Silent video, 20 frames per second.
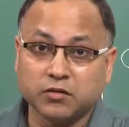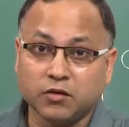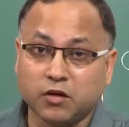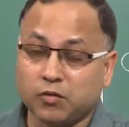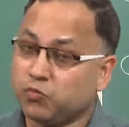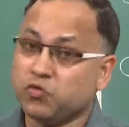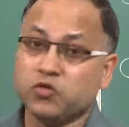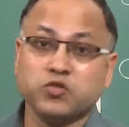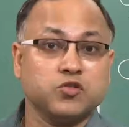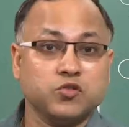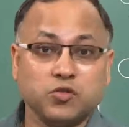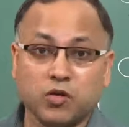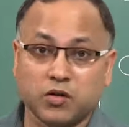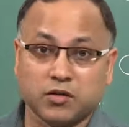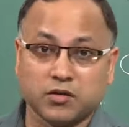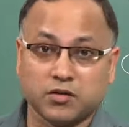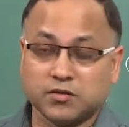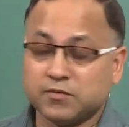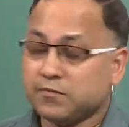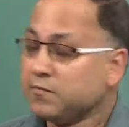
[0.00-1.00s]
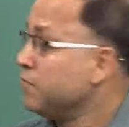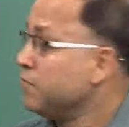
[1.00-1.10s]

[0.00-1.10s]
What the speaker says: Of course not.